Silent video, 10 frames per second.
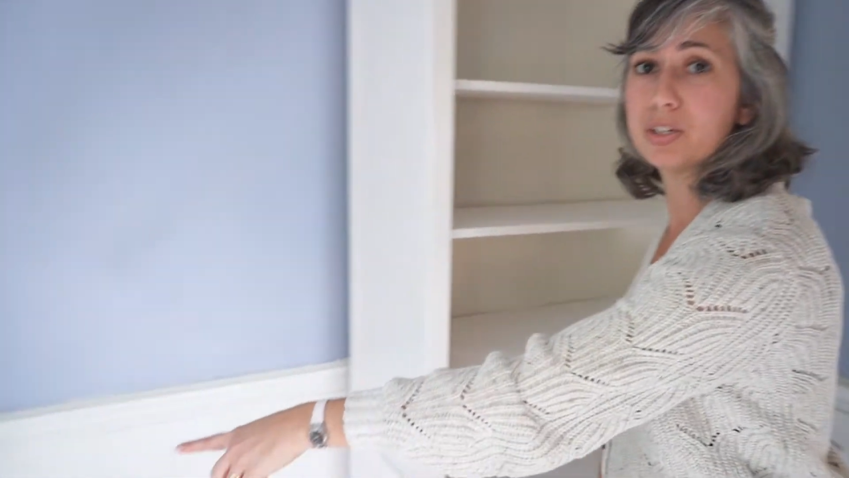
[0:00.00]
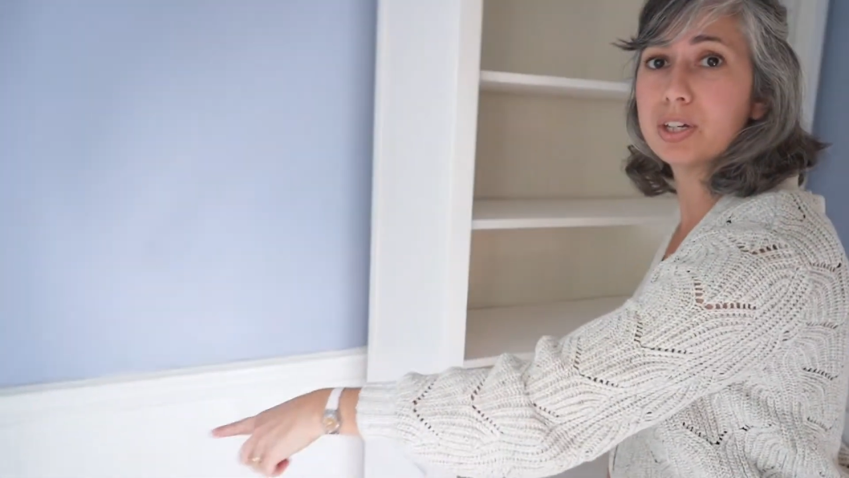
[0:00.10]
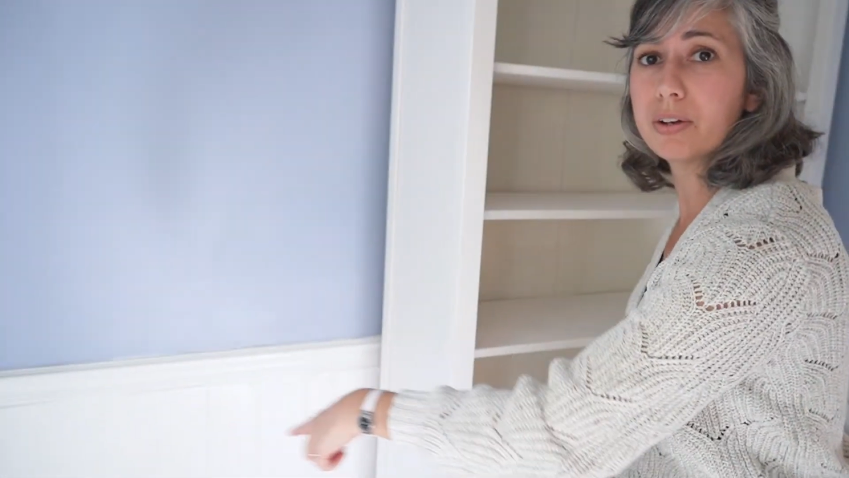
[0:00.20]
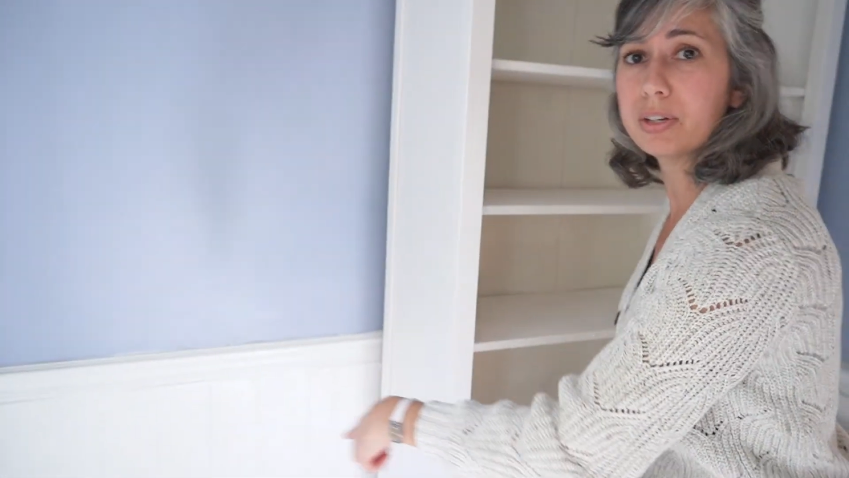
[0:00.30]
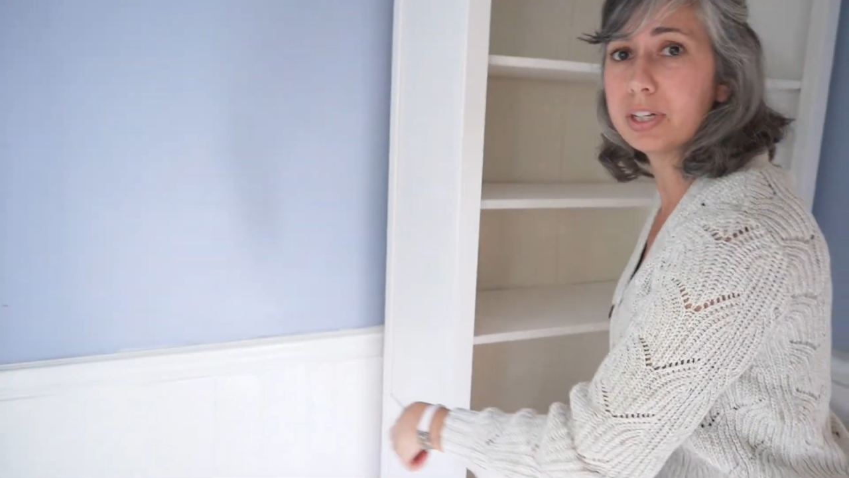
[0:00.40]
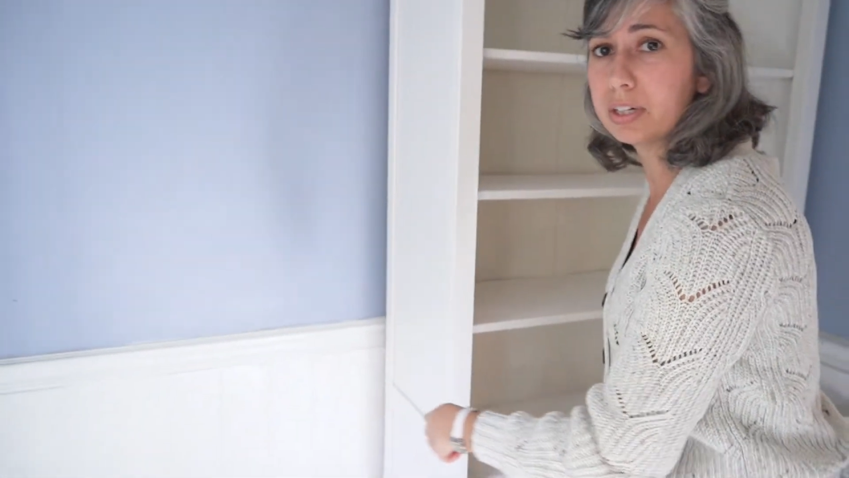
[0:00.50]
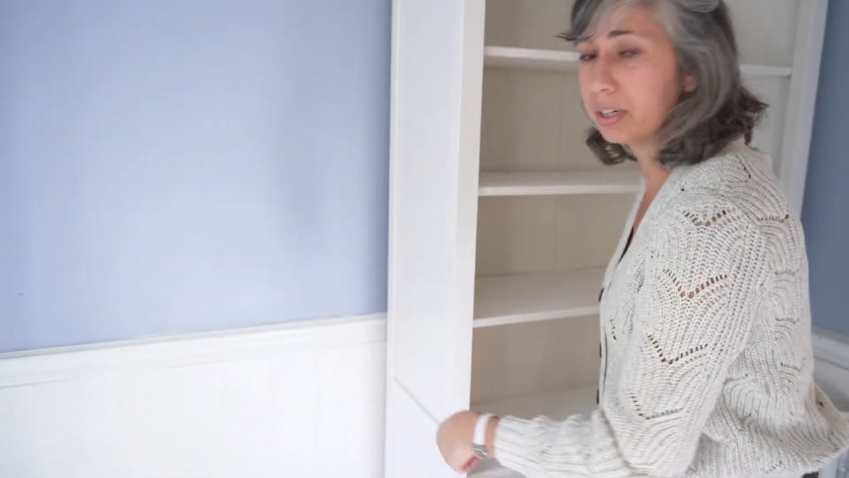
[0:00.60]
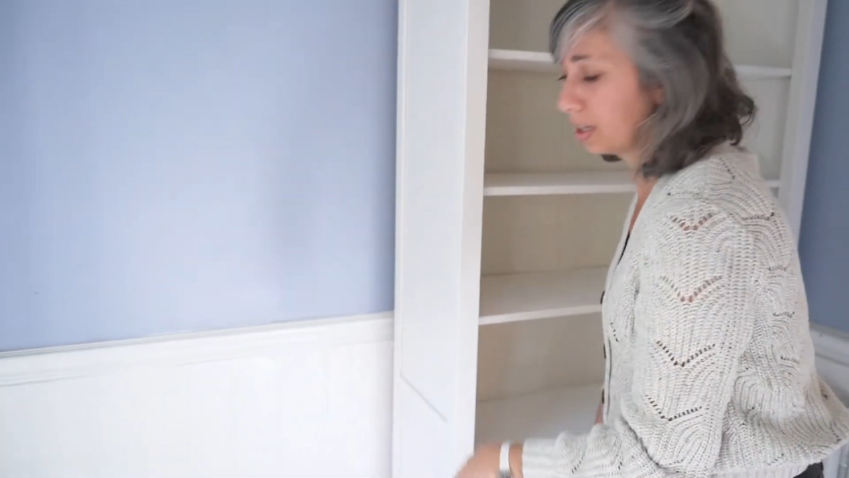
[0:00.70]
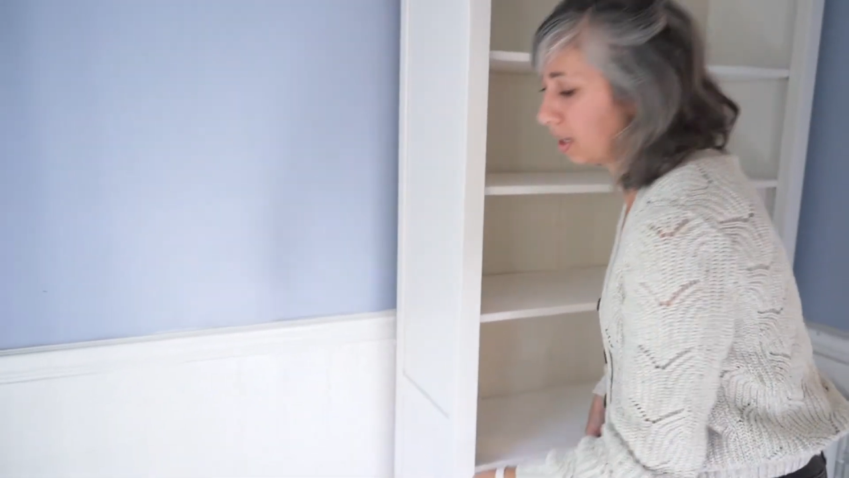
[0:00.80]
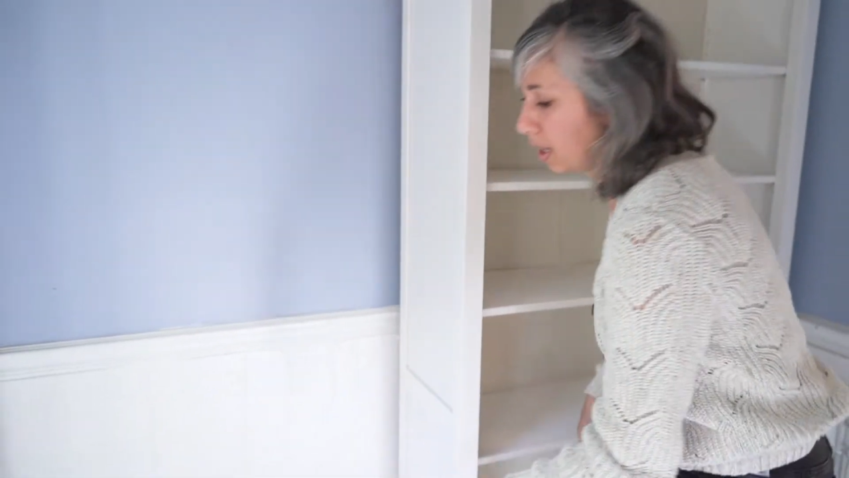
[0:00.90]
down here.
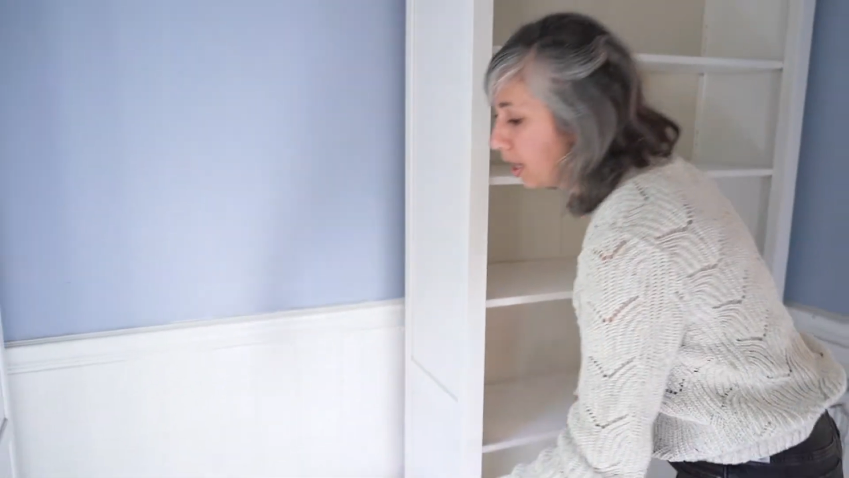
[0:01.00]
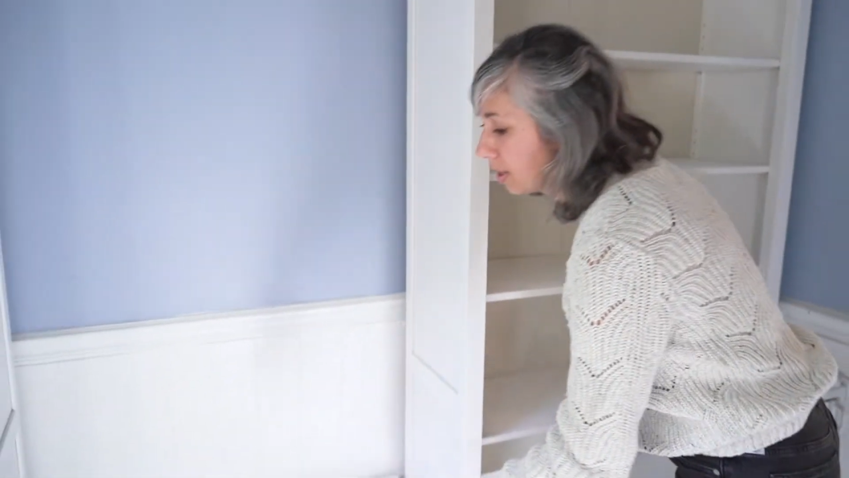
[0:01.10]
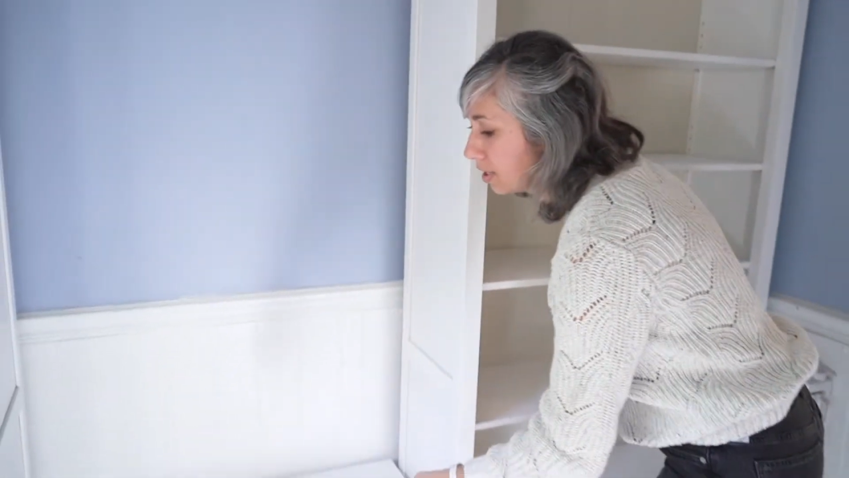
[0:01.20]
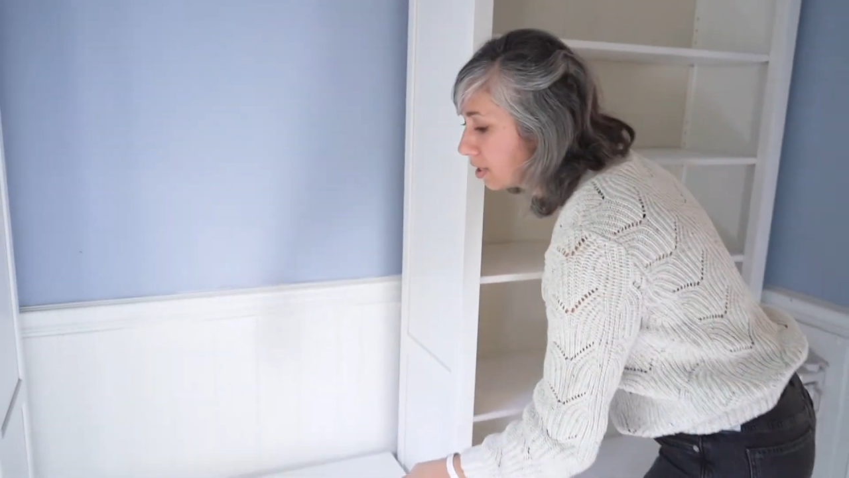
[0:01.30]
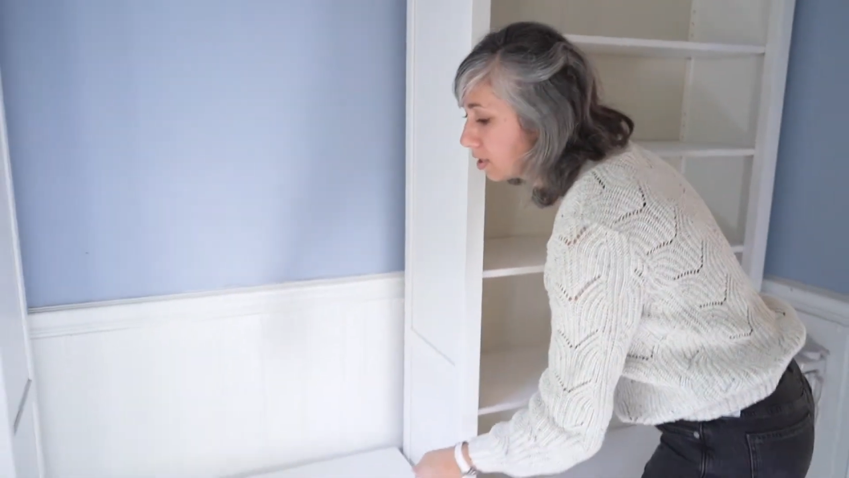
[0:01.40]
This is